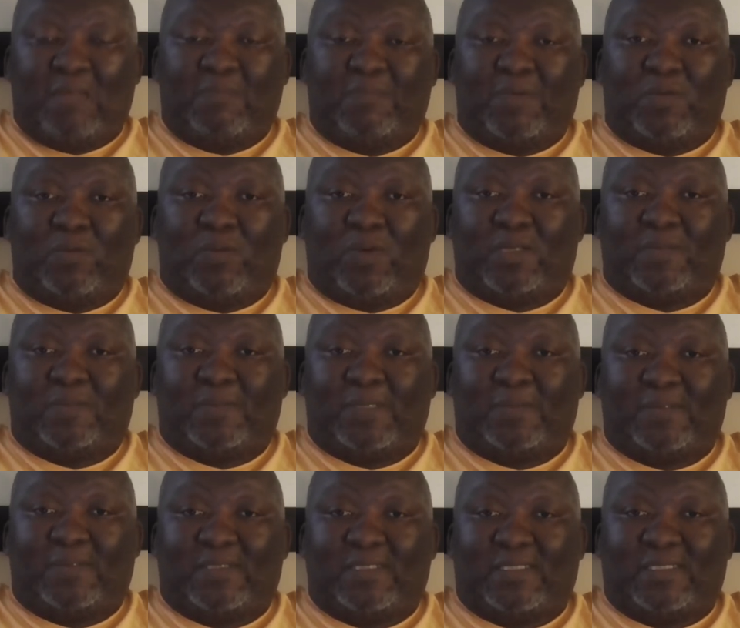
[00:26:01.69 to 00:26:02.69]
but what
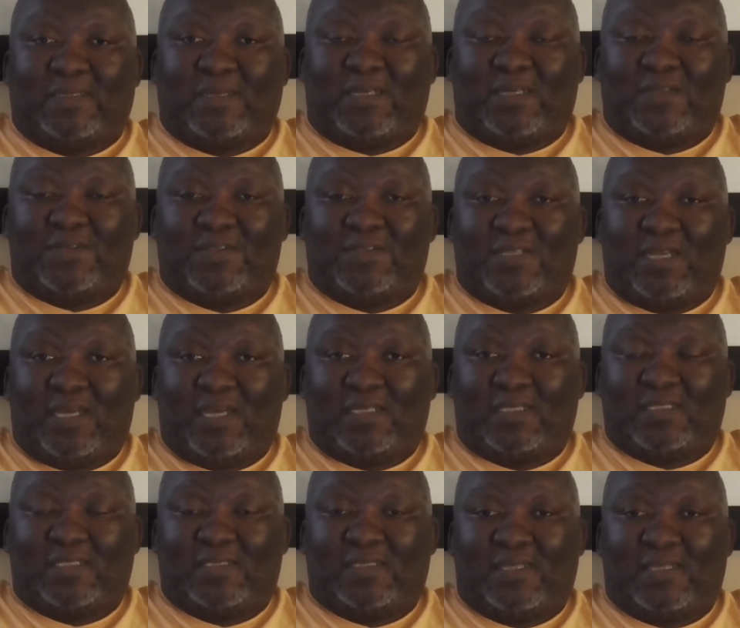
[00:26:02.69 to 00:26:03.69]
people need to understand
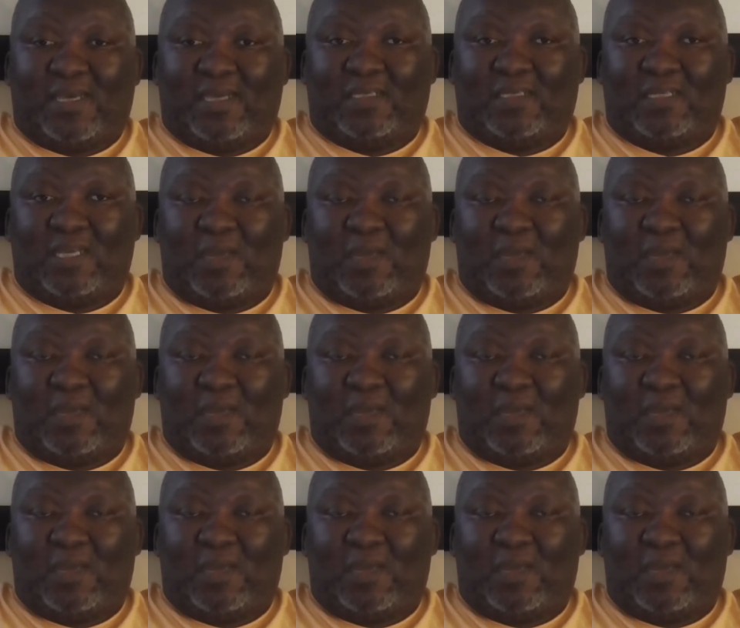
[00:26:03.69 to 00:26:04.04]
is that